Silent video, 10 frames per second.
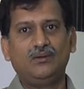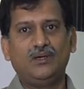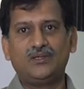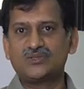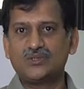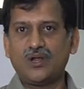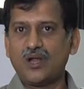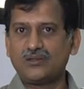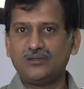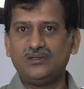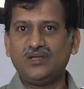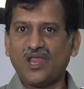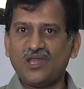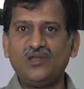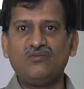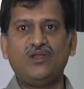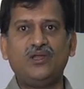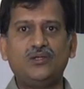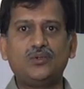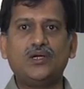It is not in any
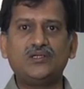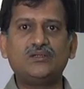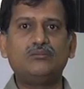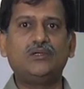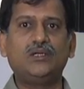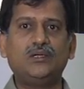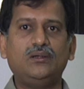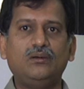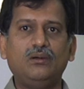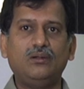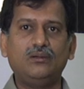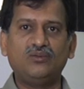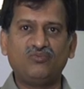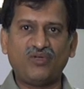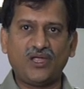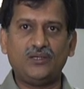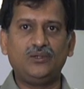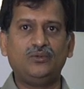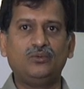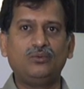way to undermine the
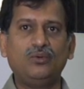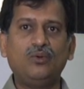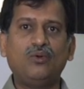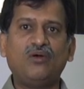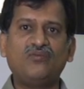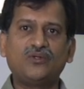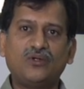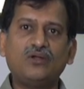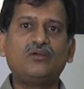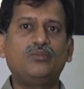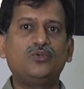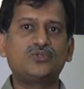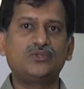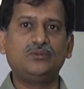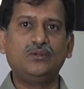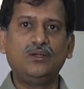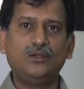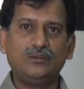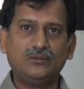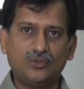value of the contribution
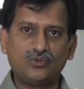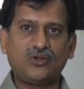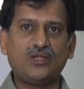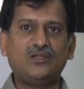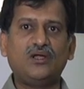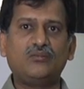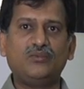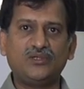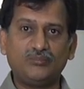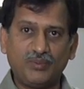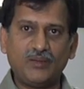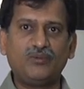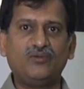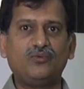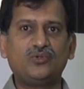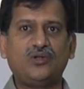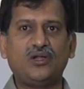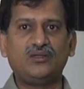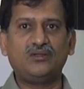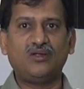the Gujarat government and people of
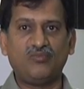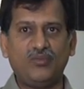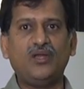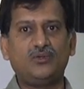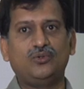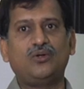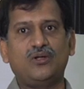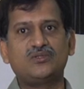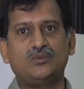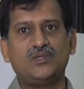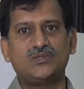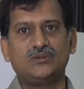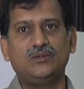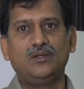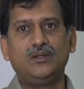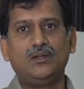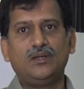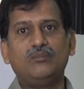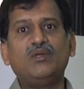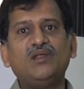Gujarat have made to the conservation.
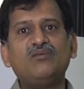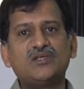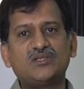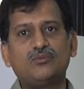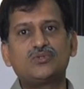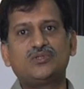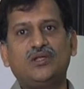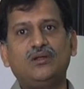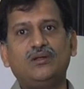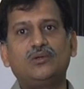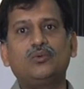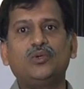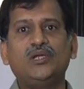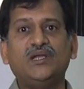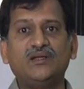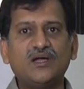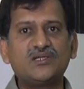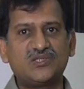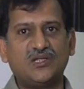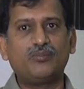In many ways, I would think it will only
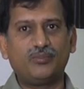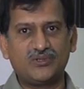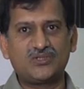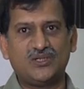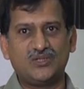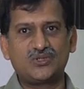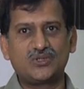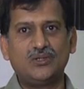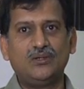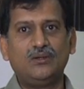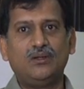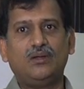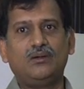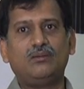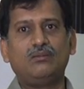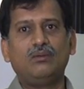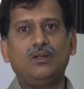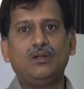enhance their prestige in